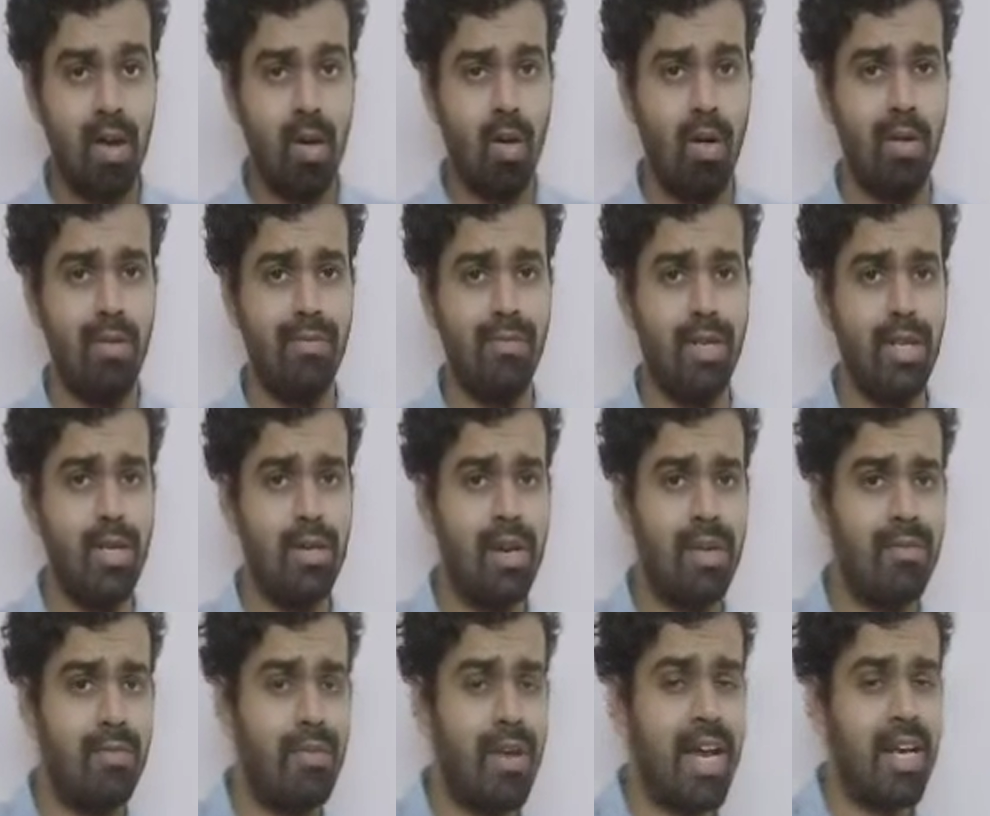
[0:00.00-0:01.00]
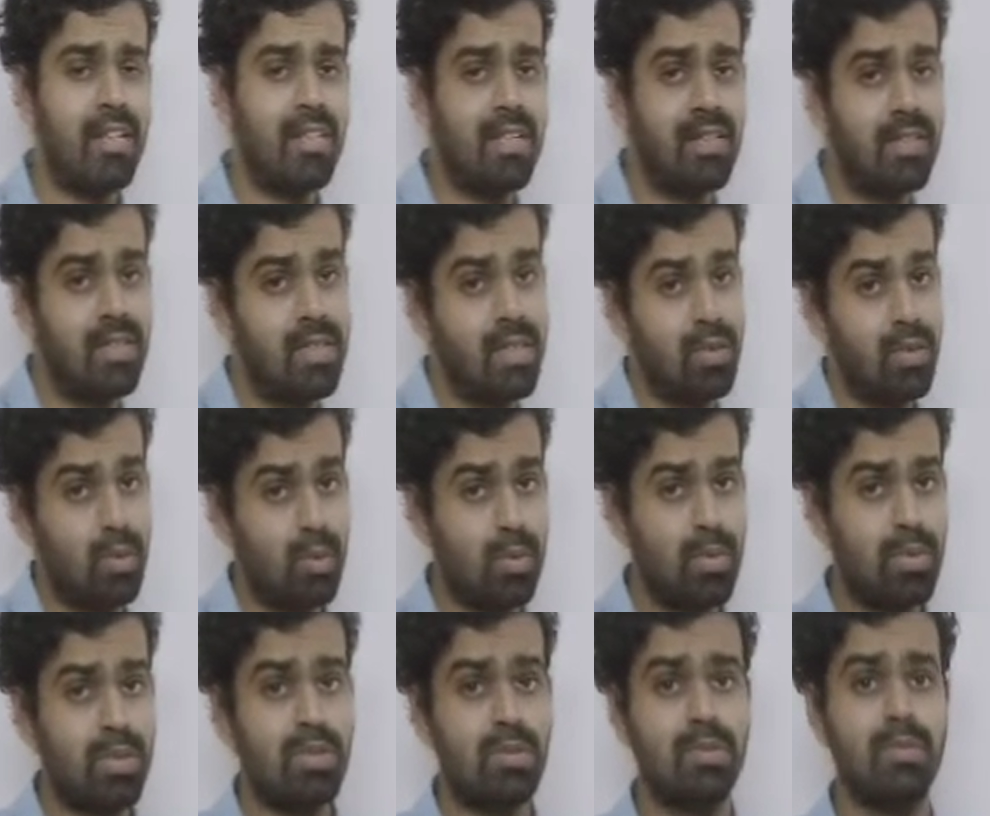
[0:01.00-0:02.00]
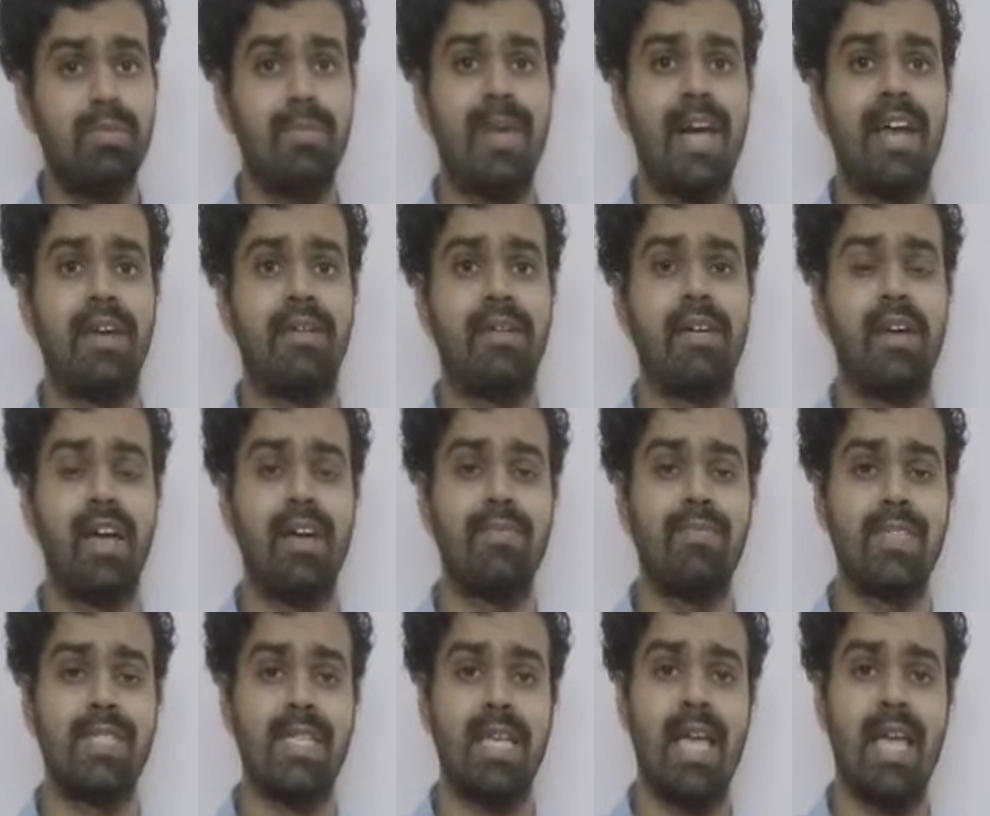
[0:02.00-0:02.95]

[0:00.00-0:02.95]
hopefully you have read those two paragraphs,